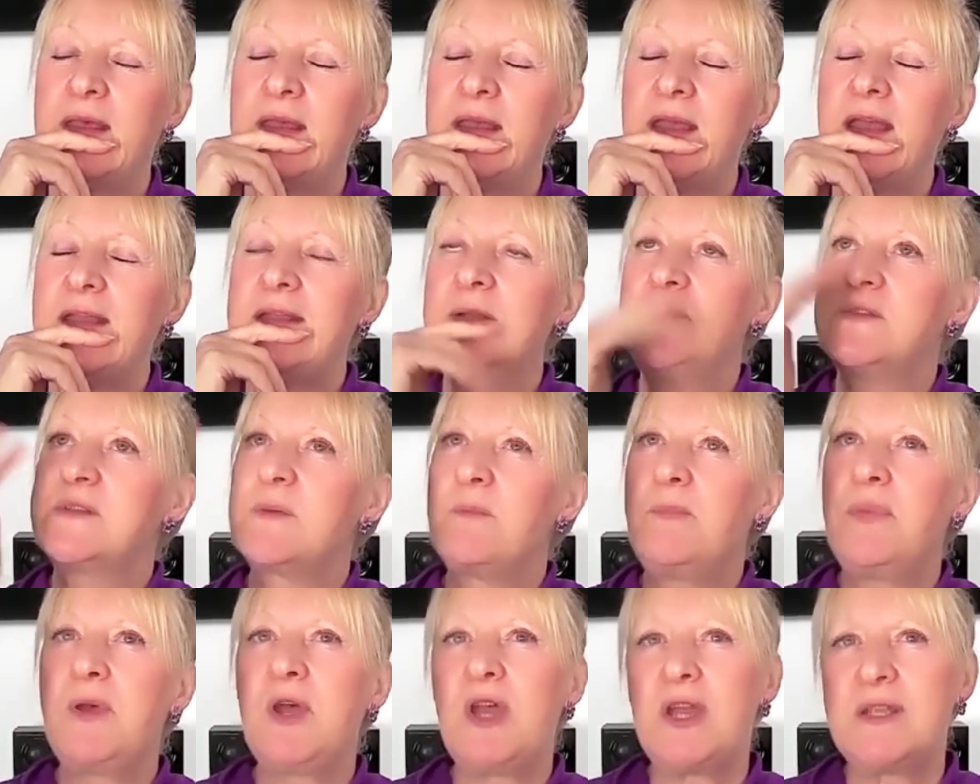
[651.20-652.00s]
And there was a
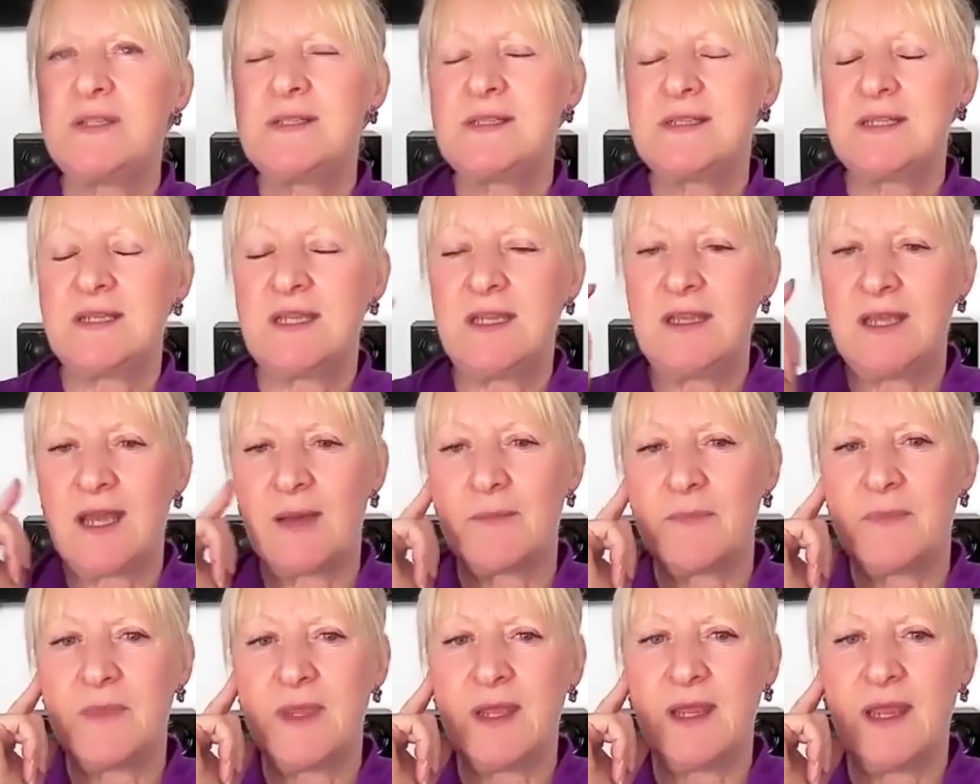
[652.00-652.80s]
bird sitting
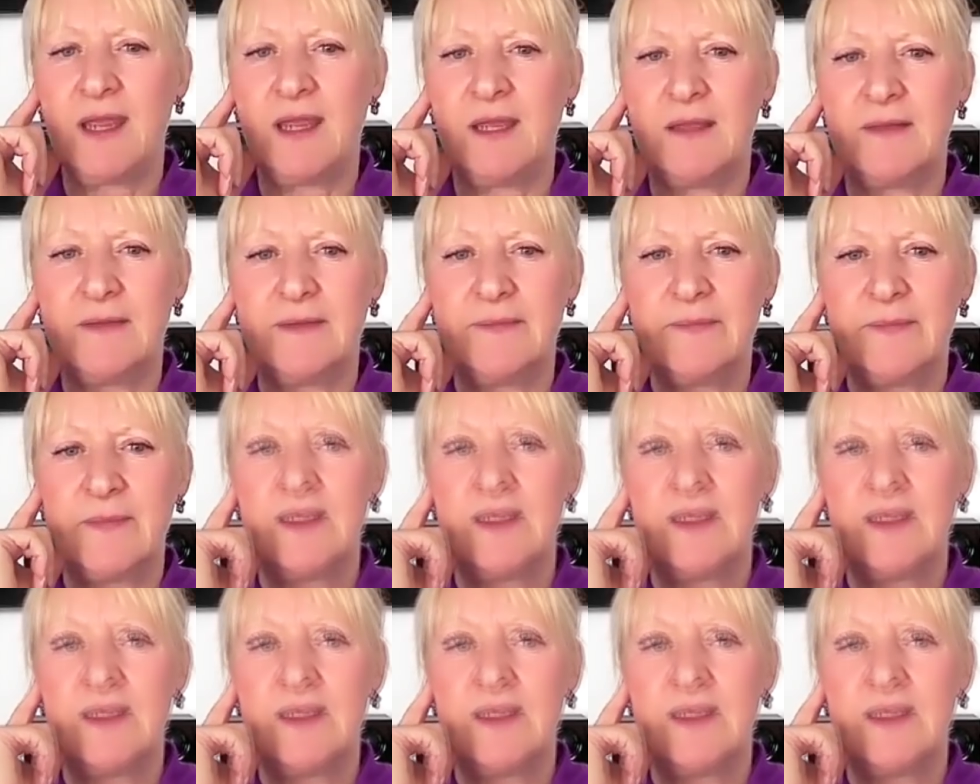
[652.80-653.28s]
up there.